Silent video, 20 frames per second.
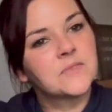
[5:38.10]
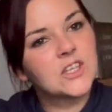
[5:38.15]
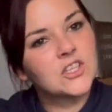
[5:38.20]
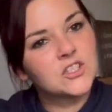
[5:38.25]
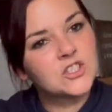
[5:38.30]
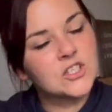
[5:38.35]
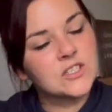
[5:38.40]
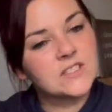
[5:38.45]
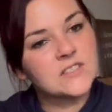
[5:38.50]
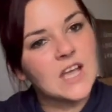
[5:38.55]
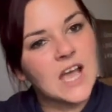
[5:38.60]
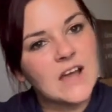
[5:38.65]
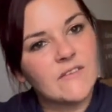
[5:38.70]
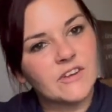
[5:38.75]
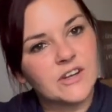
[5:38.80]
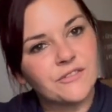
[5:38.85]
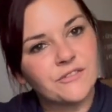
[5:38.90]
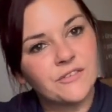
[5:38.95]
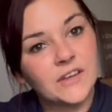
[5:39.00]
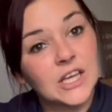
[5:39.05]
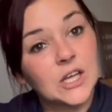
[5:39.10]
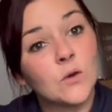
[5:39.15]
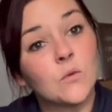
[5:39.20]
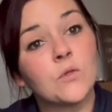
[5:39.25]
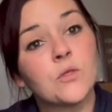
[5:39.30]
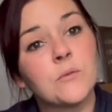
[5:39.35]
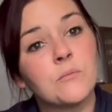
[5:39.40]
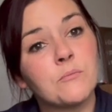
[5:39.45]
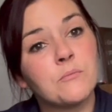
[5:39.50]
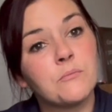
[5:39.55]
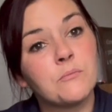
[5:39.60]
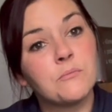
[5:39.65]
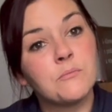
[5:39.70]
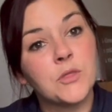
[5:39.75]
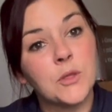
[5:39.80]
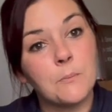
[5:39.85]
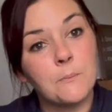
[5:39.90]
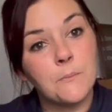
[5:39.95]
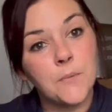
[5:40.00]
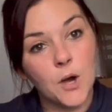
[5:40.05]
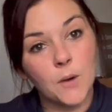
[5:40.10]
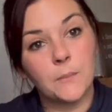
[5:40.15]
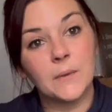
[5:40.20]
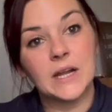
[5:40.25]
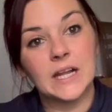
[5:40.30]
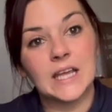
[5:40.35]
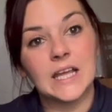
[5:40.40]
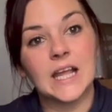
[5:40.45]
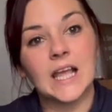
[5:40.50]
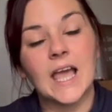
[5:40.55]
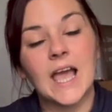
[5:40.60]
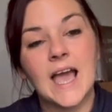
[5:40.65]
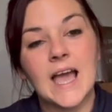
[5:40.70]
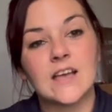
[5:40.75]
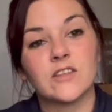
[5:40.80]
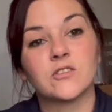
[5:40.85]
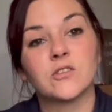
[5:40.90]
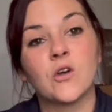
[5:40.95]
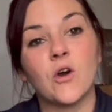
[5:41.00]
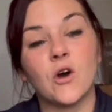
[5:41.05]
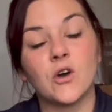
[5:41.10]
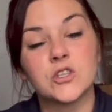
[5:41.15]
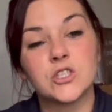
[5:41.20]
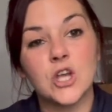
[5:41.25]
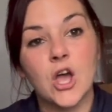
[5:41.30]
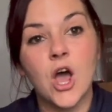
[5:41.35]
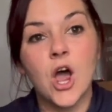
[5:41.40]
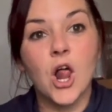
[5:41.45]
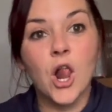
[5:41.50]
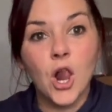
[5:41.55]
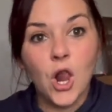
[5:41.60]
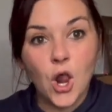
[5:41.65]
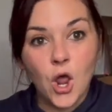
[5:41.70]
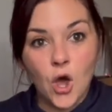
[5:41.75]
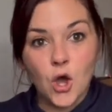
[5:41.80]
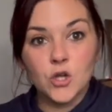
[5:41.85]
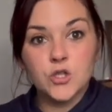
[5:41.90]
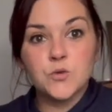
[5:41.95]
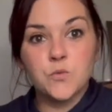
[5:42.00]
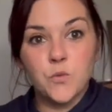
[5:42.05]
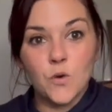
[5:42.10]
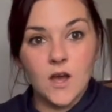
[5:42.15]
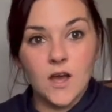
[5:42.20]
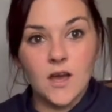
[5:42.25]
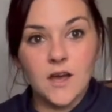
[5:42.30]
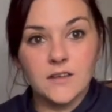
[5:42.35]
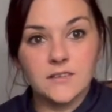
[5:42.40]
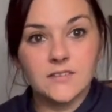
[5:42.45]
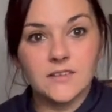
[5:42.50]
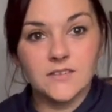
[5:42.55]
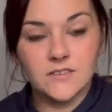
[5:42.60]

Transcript: just having a feel, the bobbling has got a lot worse.